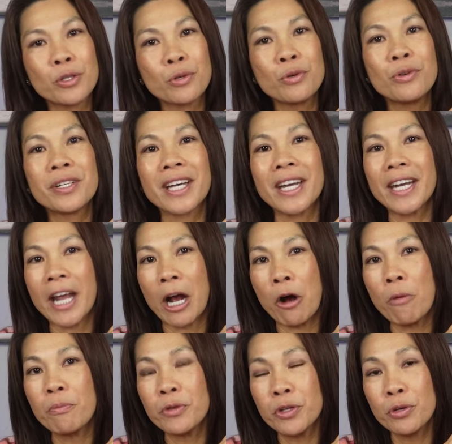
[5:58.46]
tool can
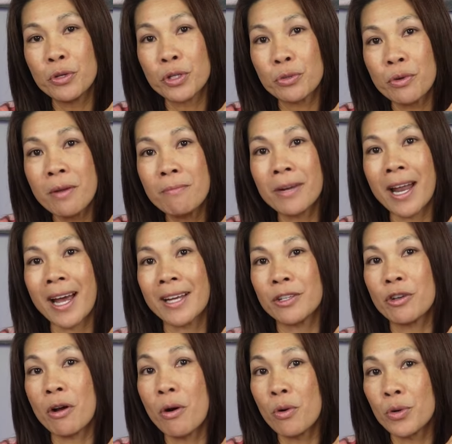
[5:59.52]
help you streamline
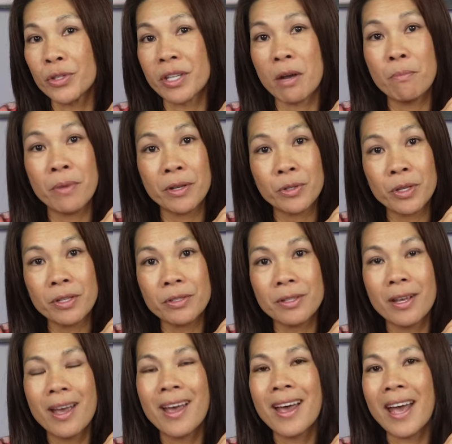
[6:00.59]
your wholesale business
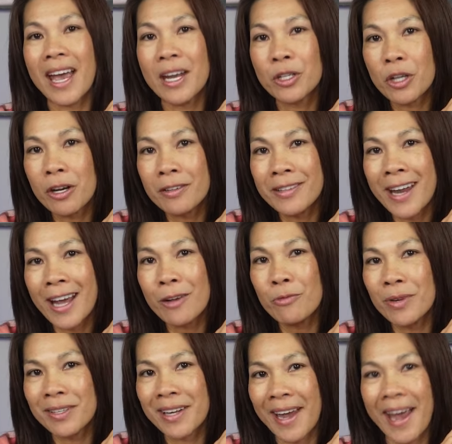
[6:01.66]
and connect
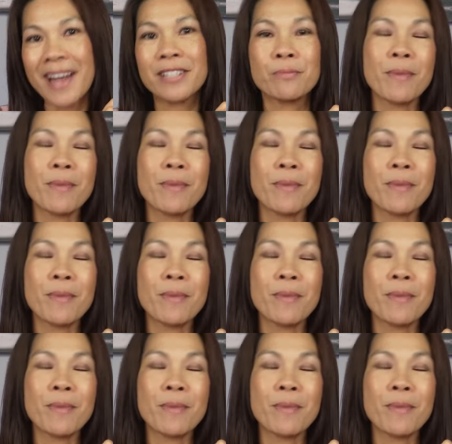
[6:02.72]
with cash